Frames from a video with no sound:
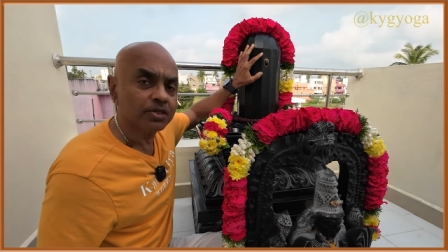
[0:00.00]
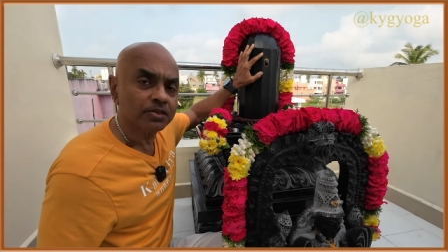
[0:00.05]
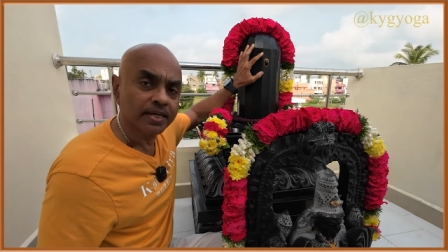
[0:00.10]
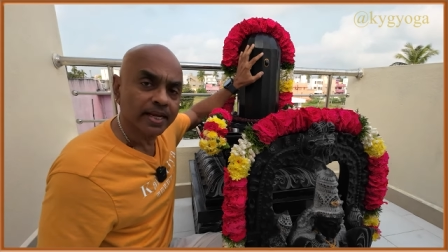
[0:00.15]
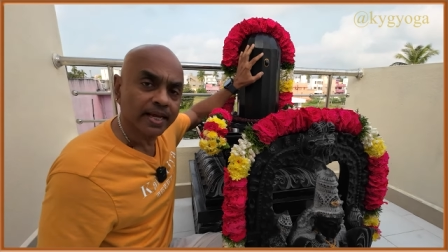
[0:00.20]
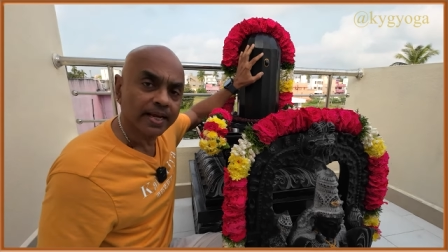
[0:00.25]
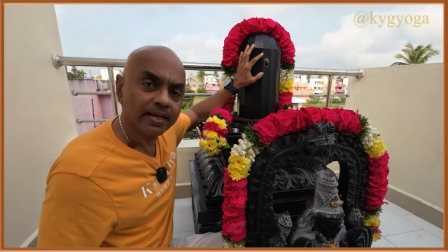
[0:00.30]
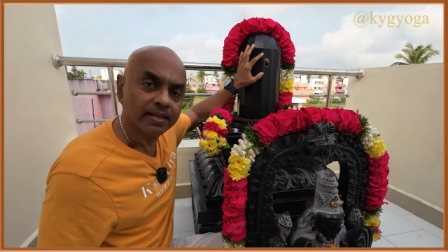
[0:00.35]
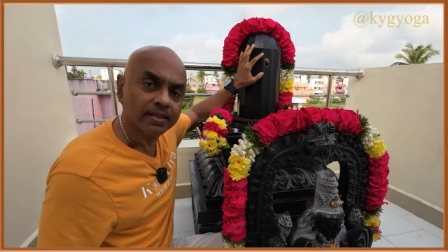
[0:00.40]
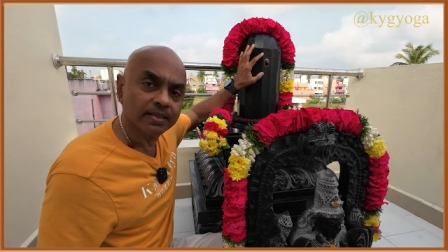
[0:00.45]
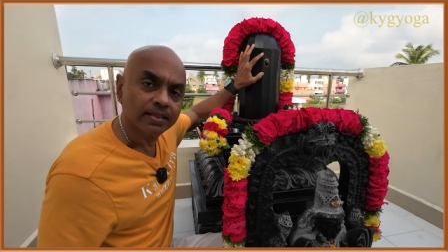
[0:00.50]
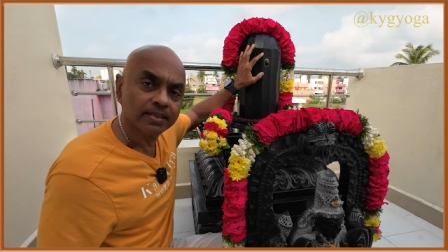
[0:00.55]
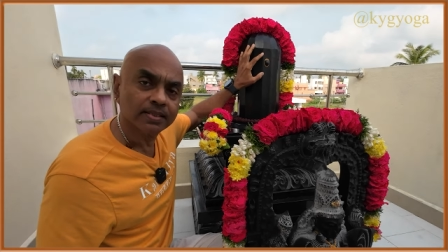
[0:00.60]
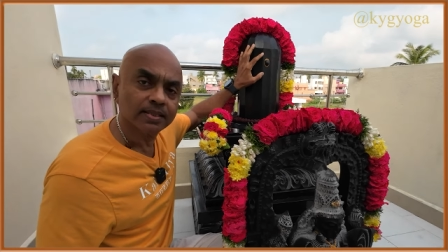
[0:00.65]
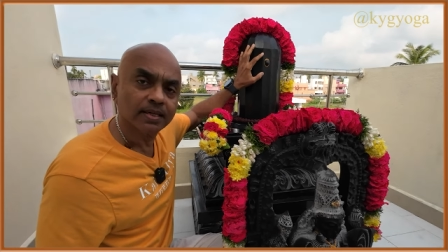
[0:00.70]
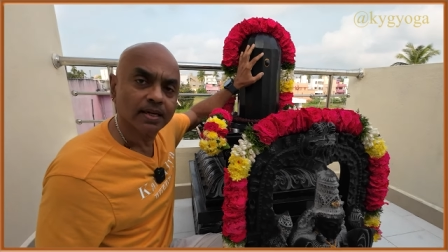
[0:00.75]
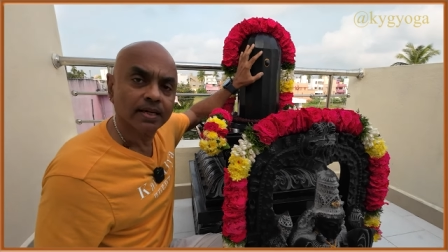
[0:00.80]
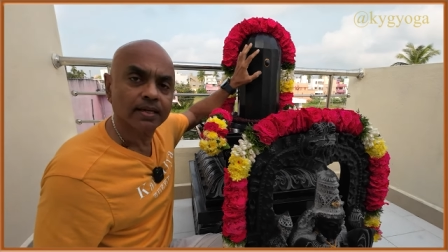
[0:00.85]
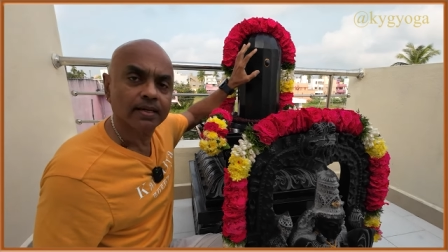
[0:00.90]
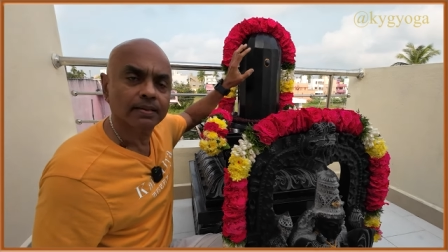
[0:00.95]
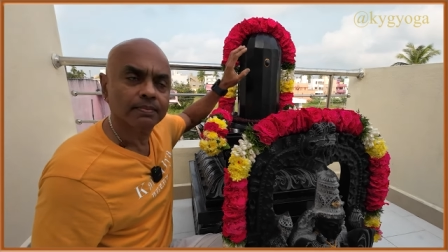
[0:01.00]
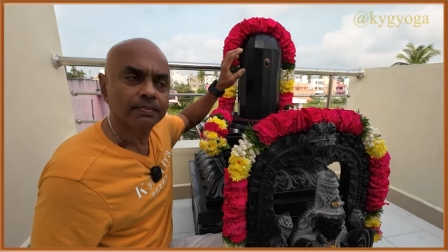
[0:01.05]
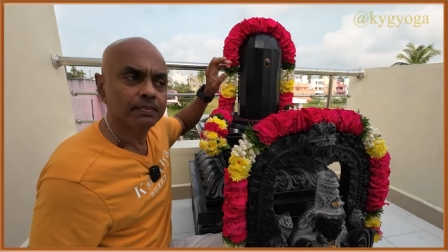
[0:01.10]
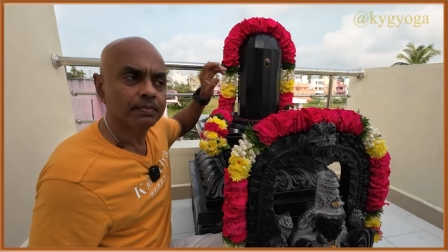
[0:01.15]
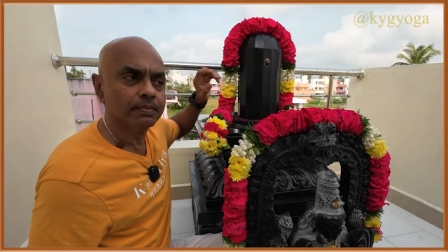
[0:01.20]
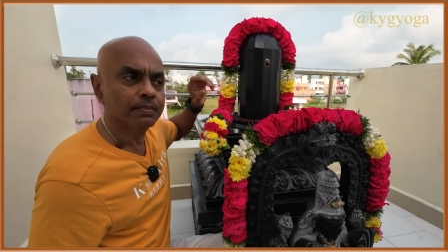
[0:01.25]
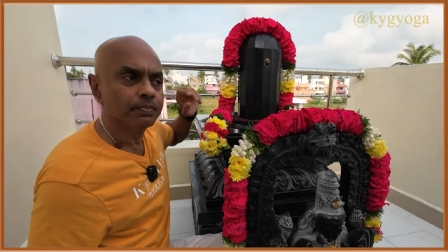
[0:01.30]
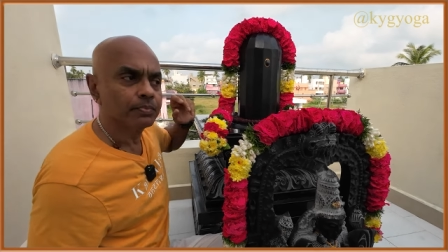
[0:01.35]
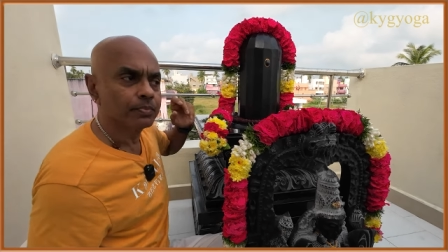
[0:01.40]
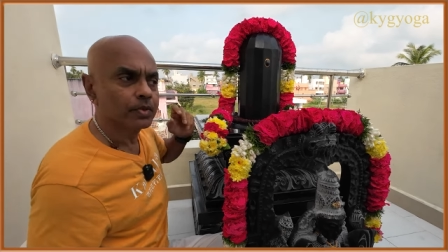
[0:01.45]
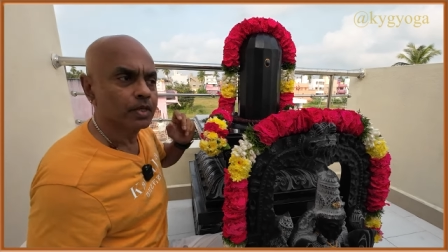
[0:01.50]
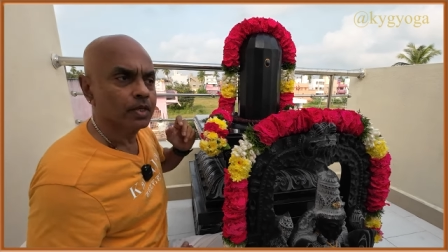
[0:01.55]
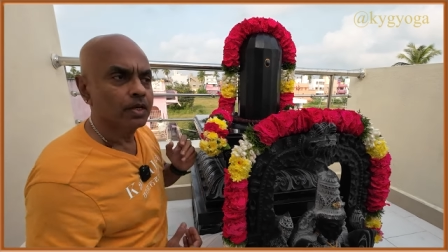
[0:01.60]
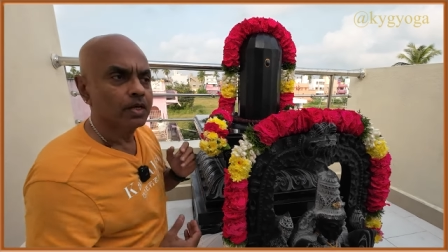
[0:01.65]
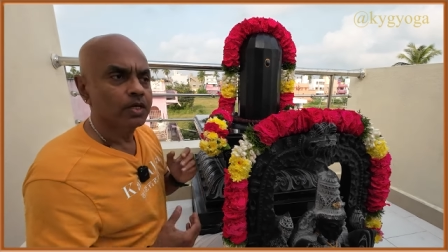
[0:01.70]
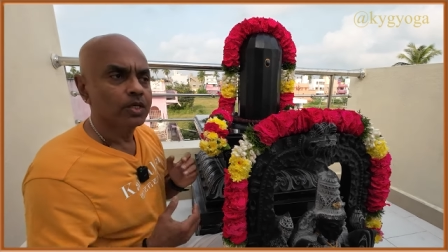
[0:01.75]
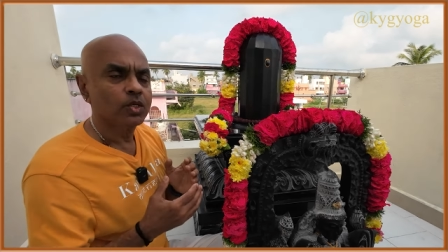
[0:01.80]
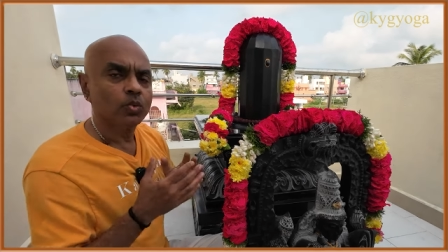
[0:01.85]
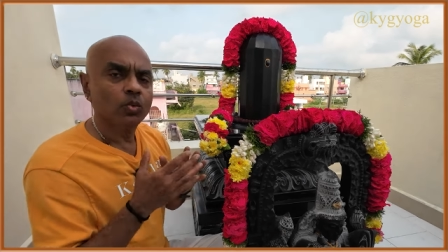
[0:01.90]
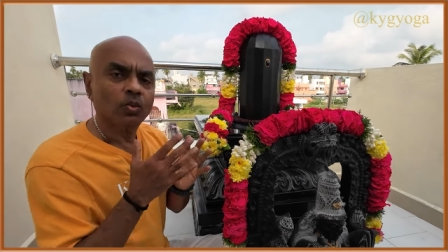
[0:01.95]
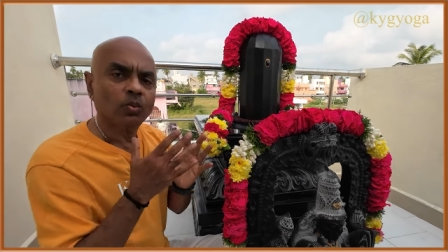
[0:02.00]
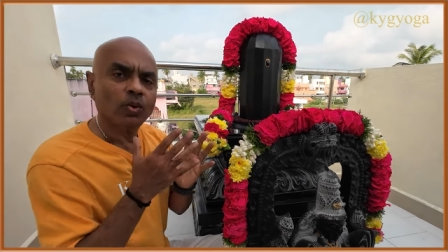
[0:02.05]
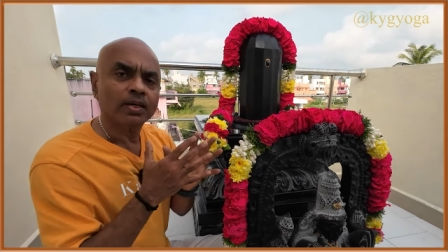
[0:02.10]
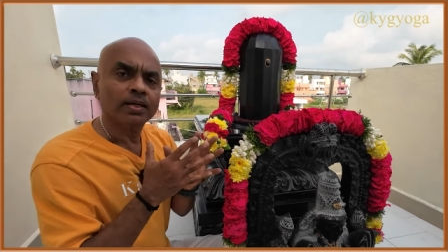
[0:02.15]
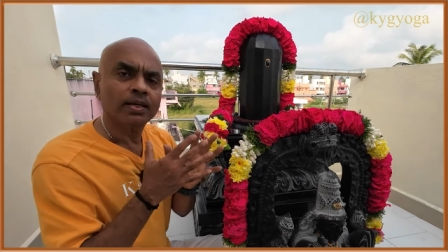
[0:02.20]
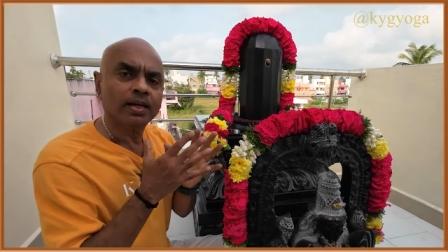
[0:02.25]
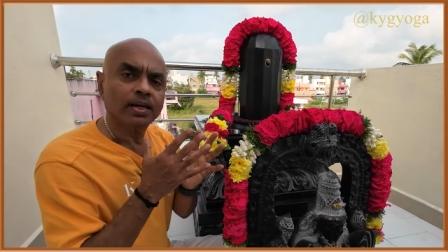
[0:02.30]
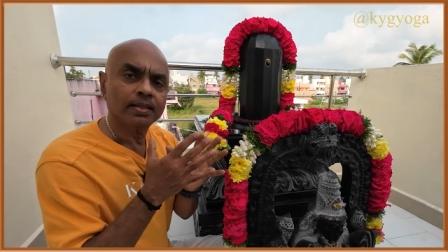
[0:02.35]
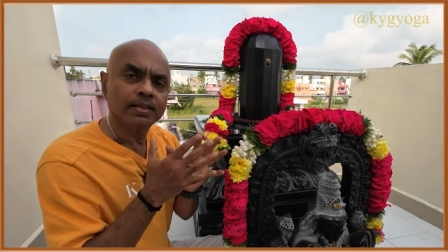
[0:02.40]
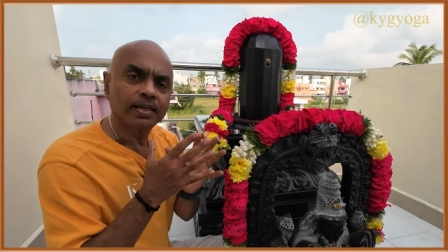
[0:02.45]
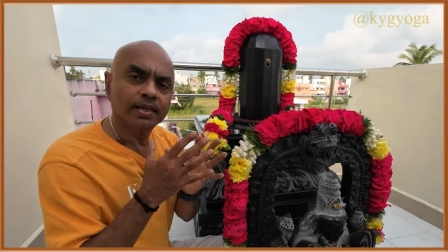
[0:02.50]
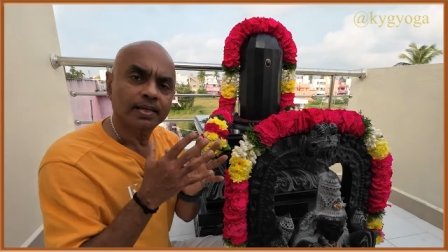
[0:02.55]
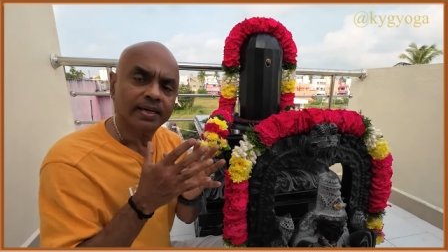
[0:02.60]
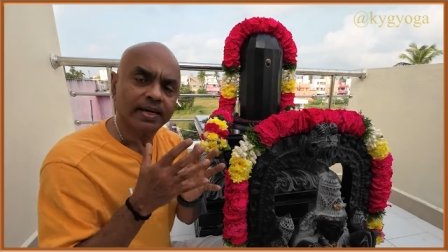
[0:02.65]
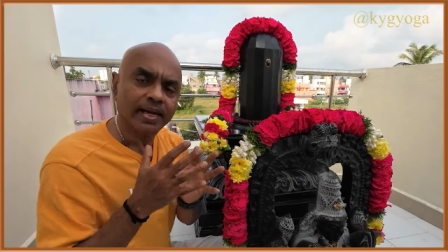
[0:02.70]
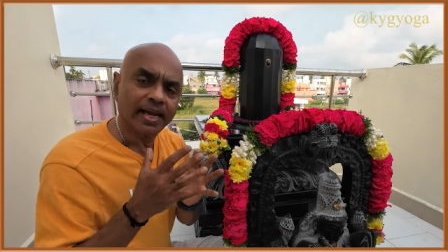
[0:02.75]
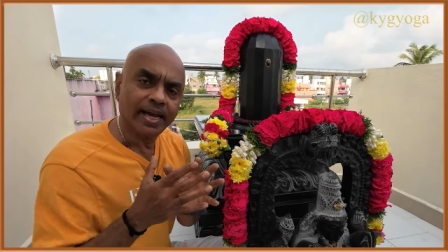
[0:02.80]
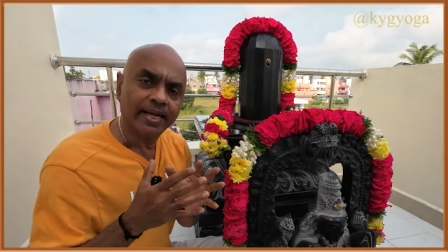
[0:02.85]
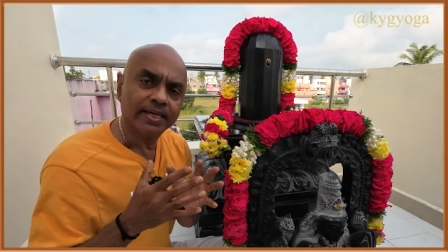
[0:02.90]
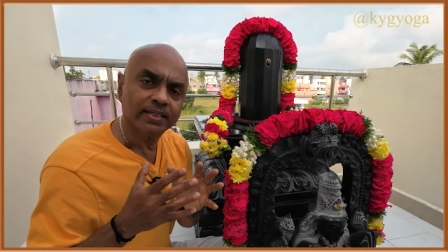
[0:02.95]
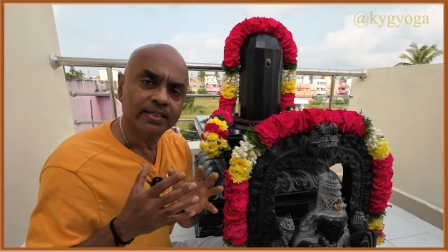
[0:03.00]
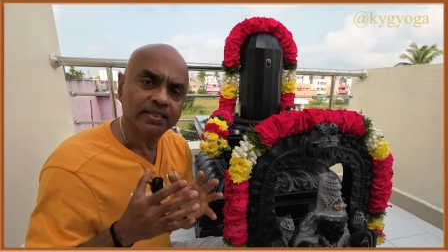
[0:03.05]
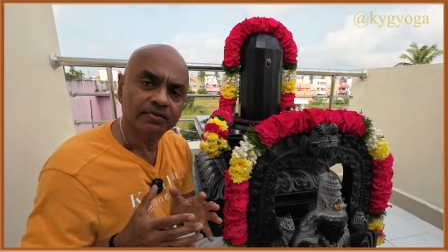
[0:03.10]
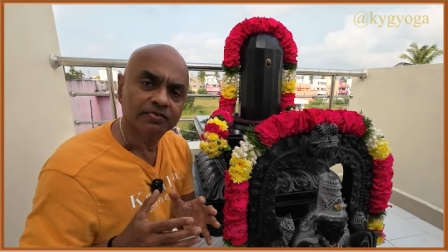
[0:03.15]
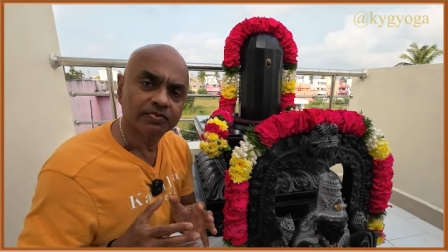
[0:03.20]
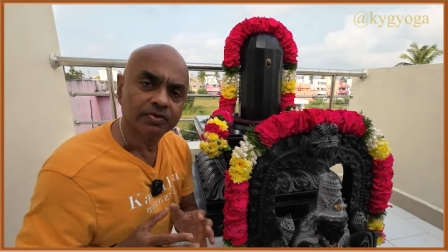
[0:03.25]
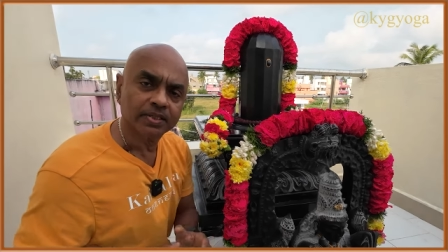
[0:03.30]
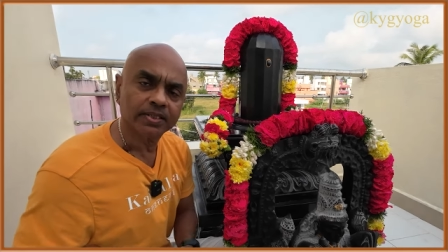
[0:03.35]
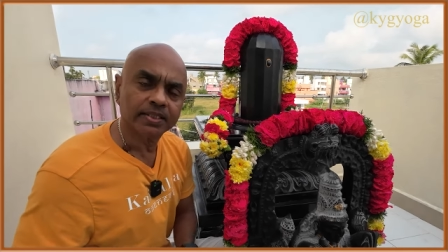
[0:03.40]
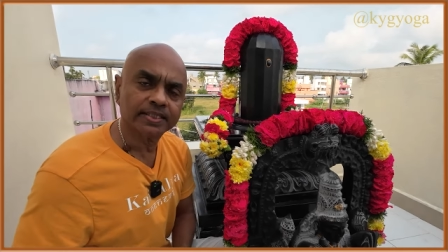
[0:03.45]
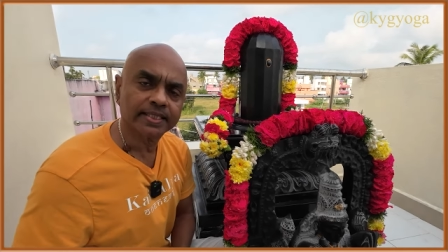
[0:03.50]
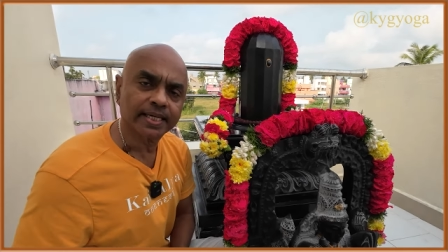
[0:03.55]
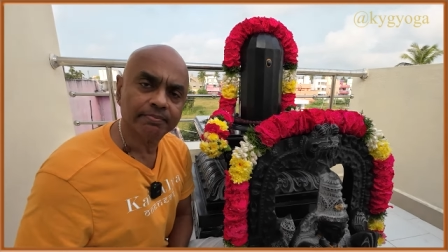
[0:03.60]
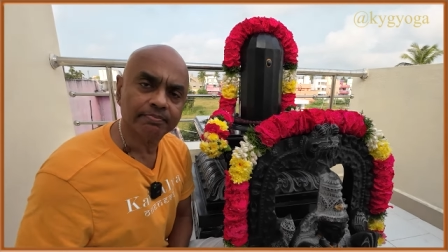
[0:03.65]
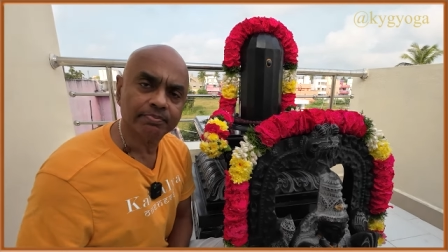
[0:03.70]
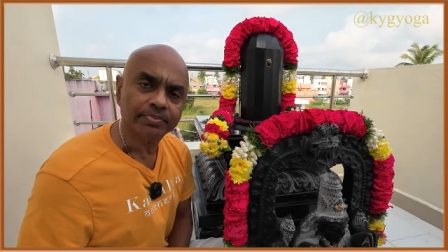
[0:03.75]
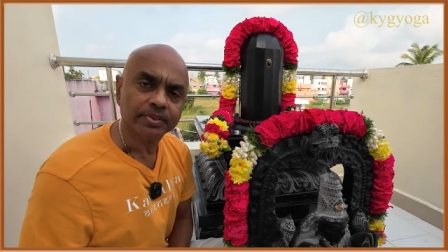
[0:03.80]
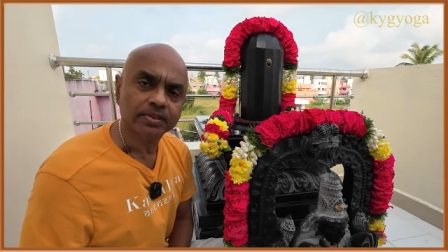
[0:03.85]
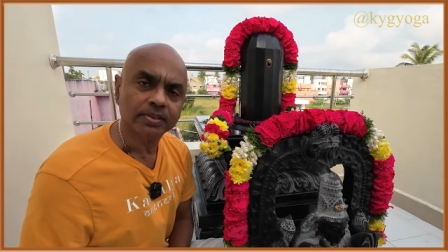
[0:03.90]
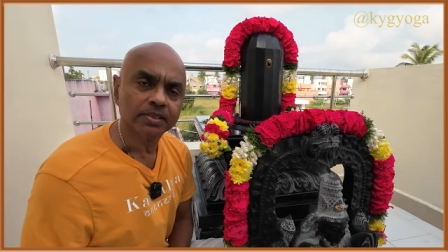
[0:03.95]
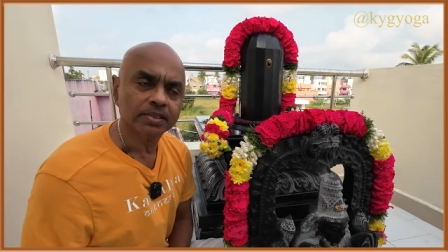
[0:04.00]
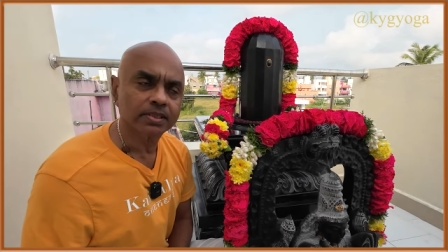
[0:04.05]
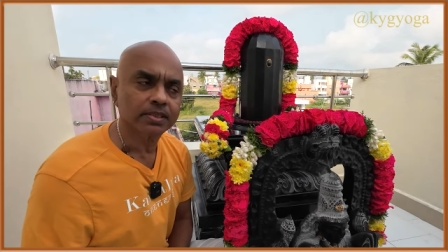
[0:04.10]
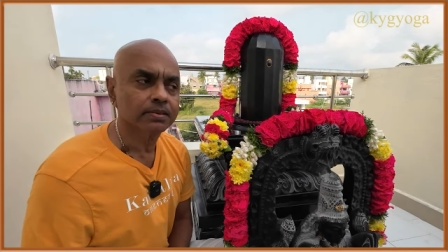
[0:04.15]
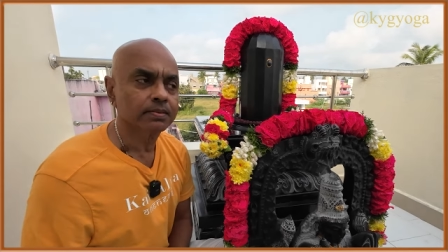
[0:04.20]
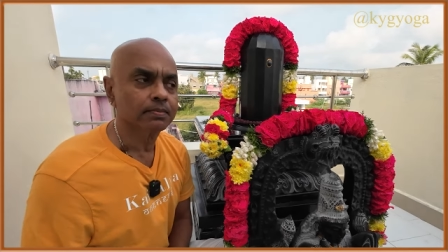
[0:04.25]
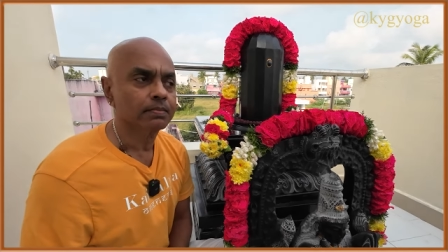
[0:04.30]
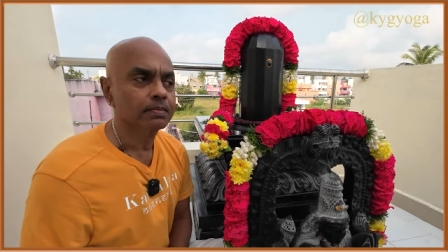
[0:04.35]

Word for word: to take this lingam to 108 different temples